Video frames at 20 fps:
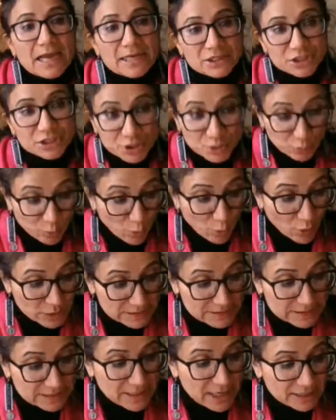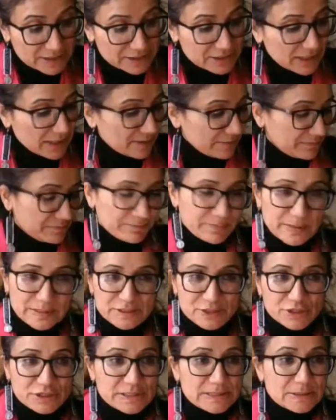and she was a Raja, mm-hmm. but
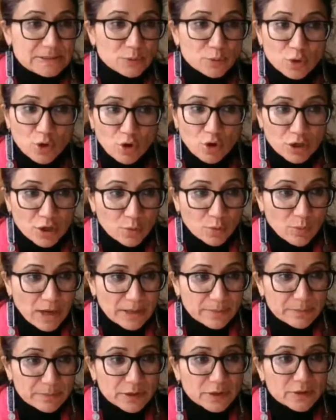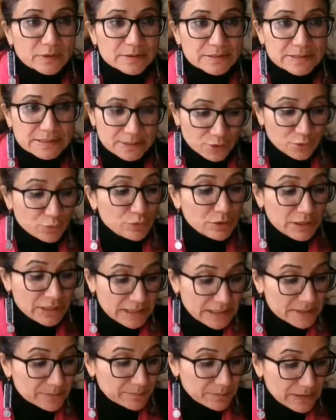she's no longer one because you
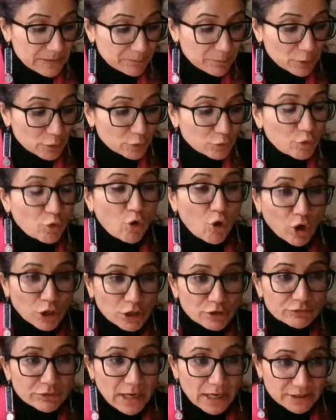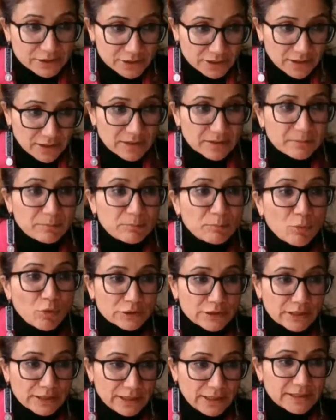need people to call you Raja mm-hmm.
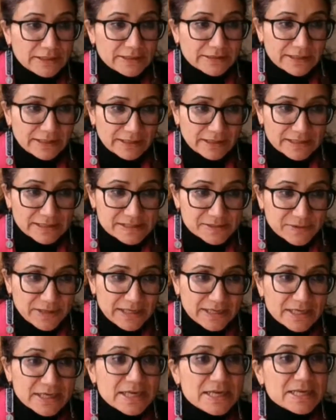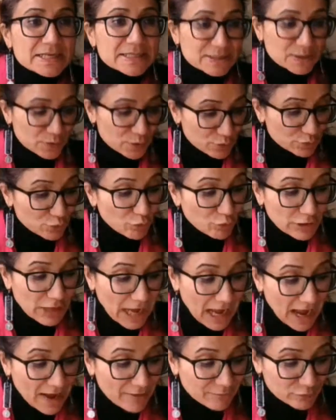more than anything else, right? So you don't
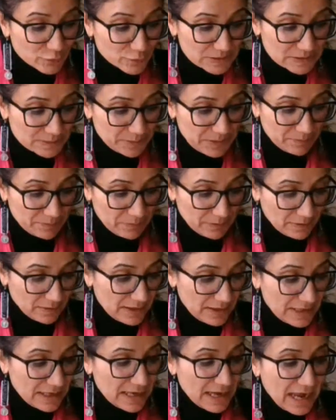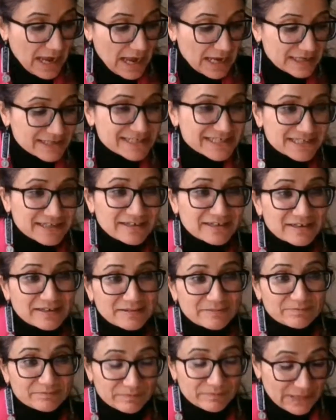have those people. And
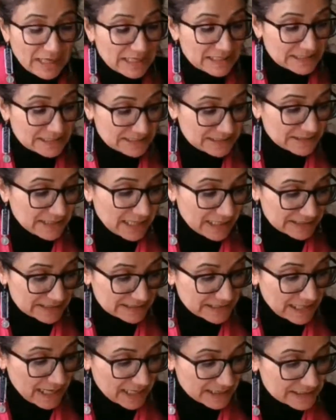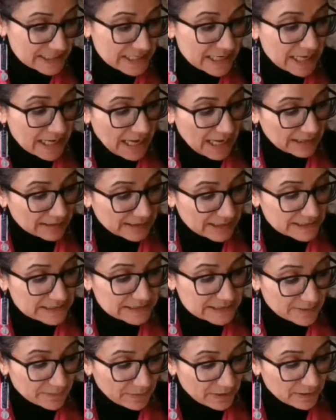um, that's that's that. And then
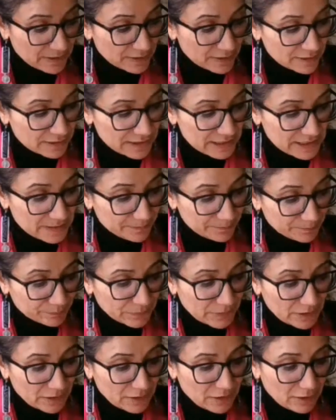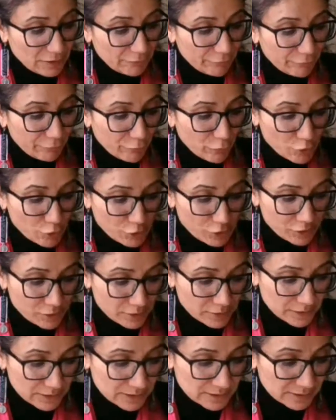similarly uh,
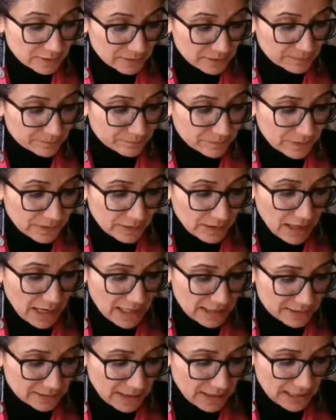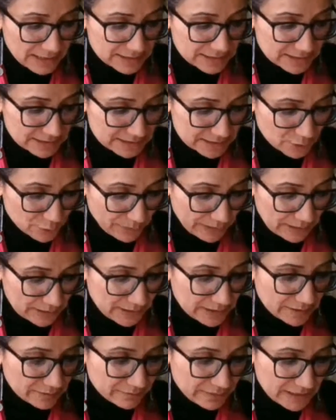for um, I'll I'll just
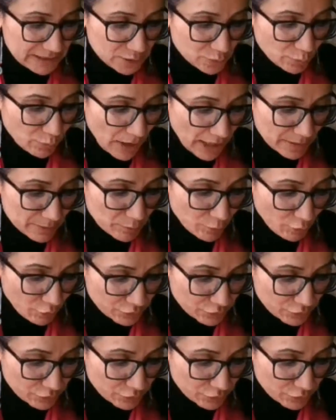quickly read one